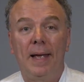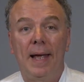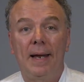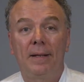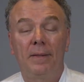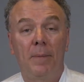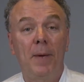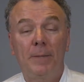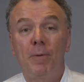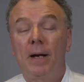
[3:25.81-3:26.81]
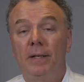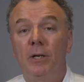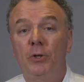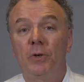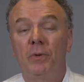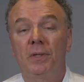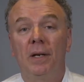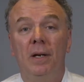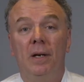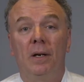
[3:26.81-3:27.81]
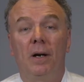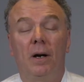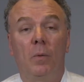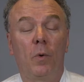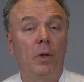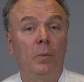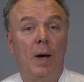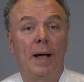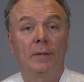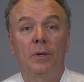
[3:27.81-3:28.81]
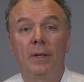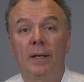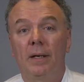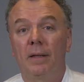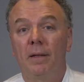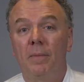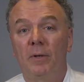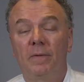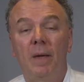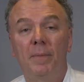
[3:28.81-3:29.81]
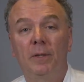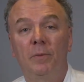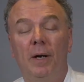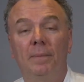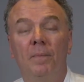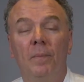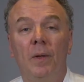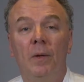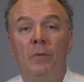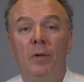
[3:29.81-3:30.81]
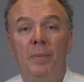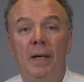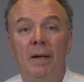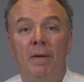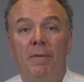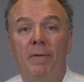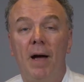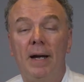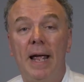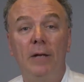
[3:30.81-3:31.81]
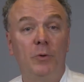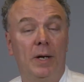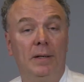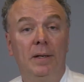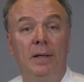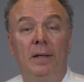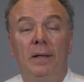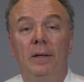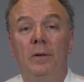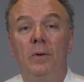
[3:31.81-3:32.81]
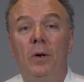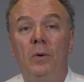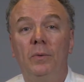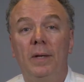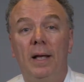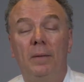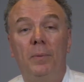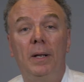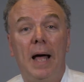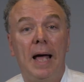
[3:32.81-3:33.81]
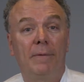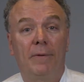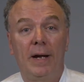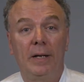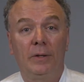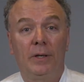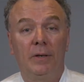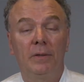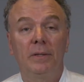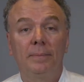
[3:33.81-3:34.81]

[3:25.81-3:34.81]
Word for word: and the best practitioners uh, worldwide, certainly the most famous one would be Ferran Adrià, who owned El Bulli for eight years.